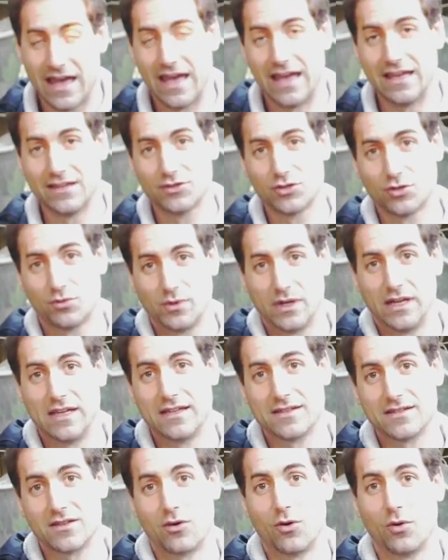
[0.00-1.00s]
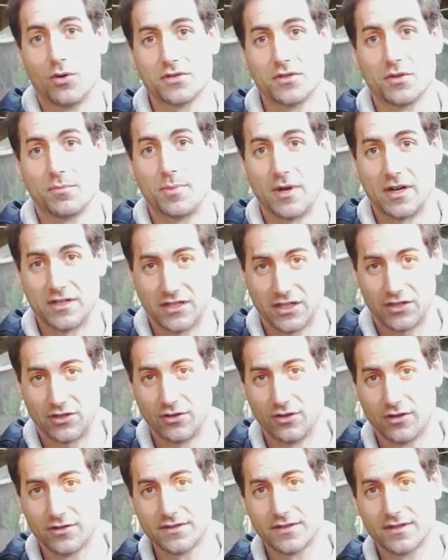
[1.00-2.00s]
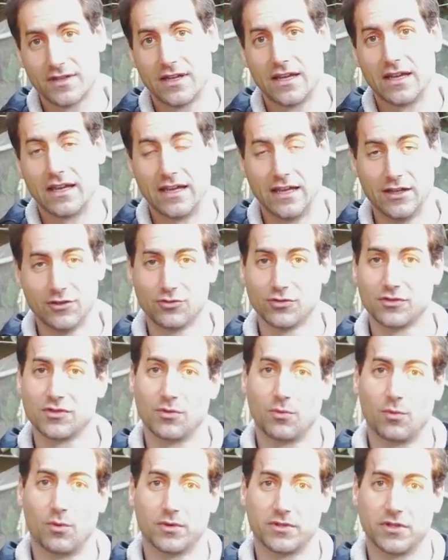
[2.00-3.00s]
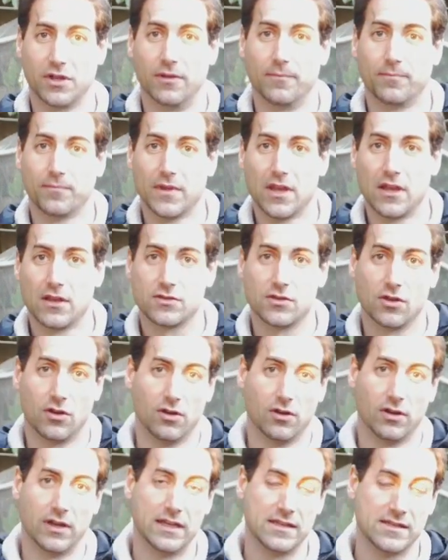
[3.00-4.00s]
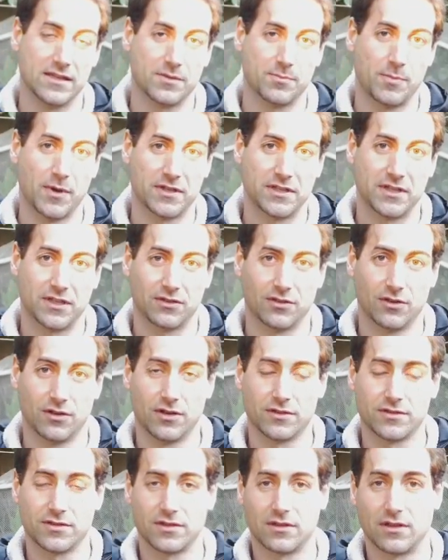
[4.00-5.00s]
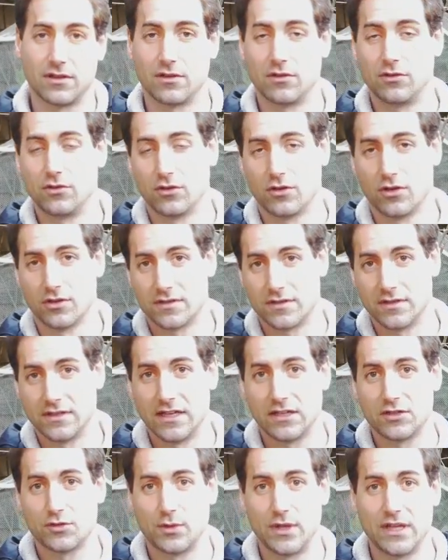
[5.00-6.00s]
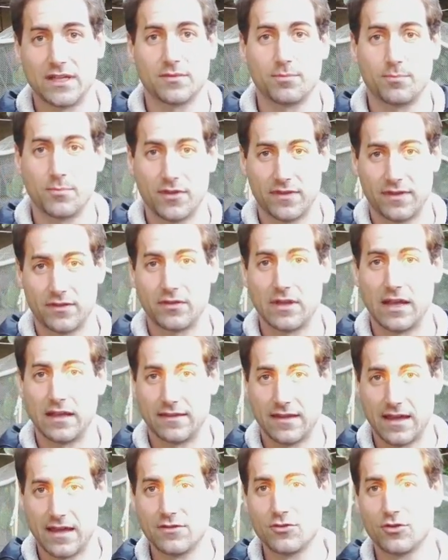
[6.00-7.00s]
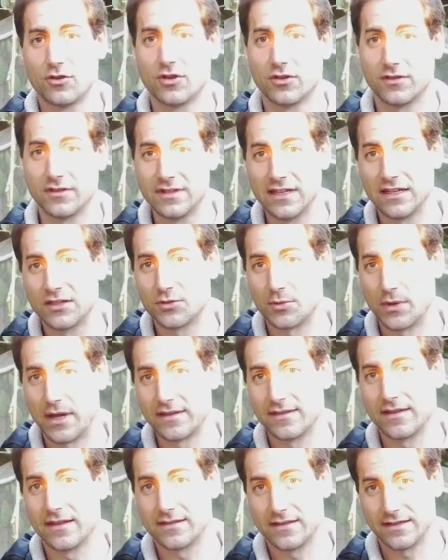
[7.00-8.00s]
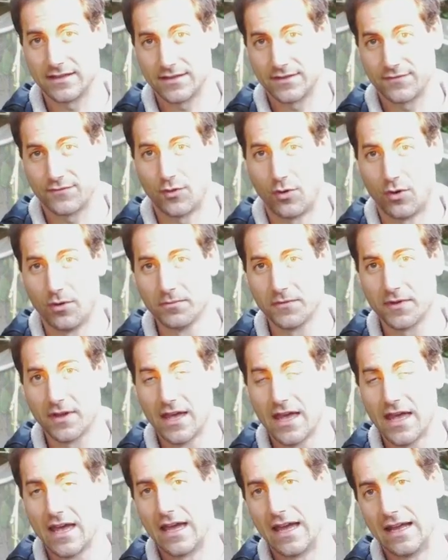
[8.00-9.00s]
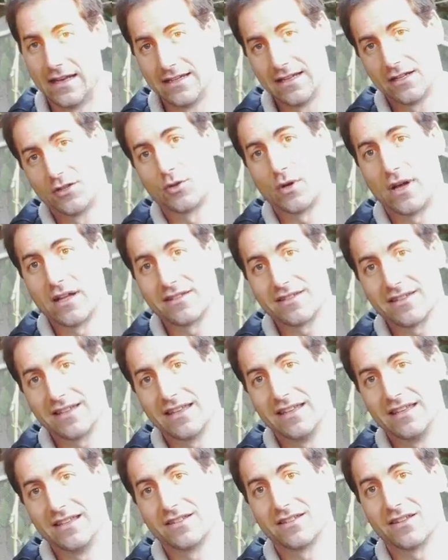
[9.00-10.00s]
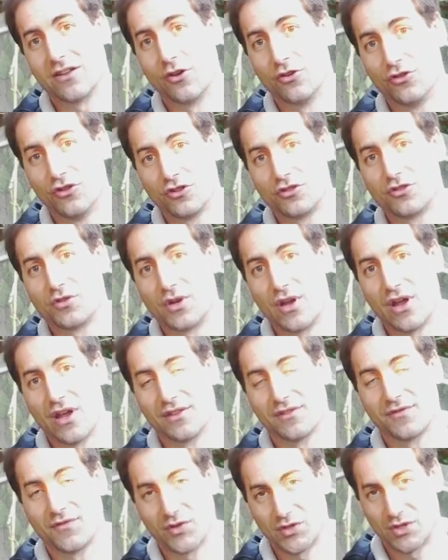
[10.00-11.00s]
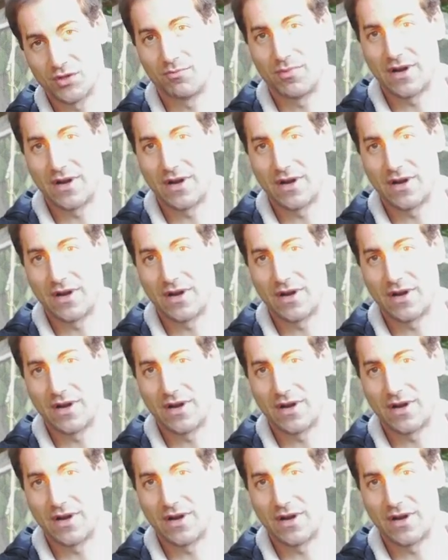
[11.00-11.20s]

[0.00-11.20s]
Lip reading: and to release other particles into the water. So in these particles, you got nitrate, but then you got nitrate that is formed, and nitrate is a nutrient for the